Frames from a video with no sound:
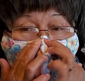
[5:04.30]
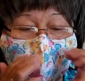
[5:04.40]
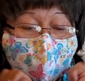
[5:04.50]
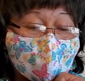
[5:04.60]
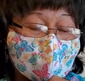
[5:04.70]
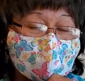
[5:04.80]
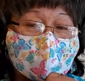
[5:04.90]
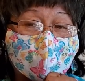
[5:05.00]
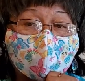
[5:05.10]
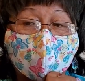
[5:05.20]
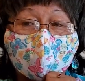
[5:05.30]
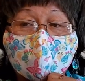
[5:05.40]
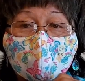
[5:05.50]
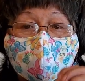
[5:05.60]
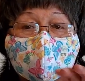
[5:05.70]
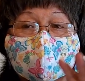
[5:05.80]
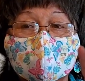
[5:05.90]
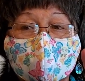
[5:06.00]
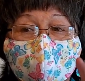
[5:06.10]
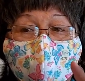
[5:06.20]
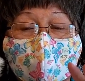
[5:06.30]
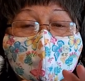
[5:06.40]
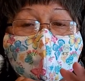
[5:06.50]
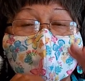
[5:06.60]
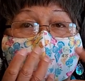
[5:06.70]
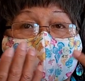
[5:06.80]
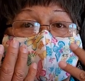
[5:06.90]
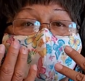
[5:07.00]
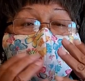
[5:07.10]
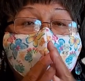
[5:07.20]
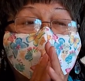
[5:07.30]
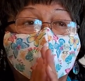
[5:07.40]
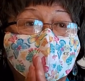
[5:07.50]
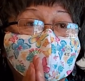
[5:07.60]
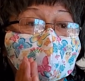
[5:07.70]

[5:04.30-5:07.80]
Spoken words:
done is I've gone ahead and put together, a